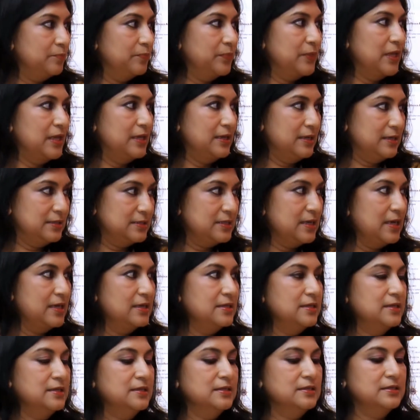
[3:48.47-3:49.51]
I
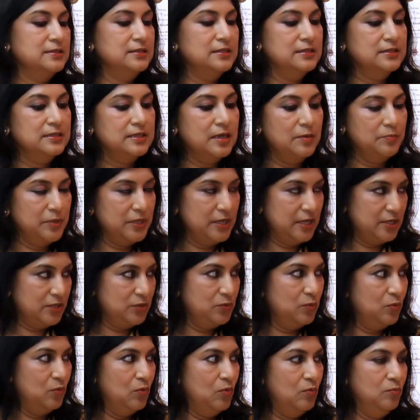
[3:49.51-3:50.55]
started a research company at
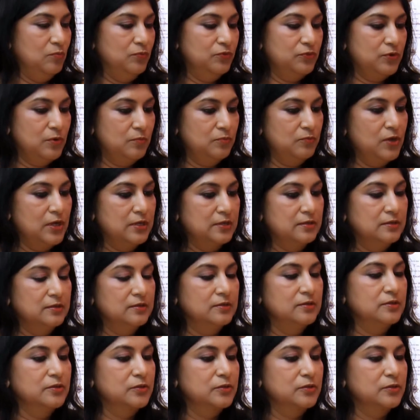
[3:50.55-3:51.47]
home from one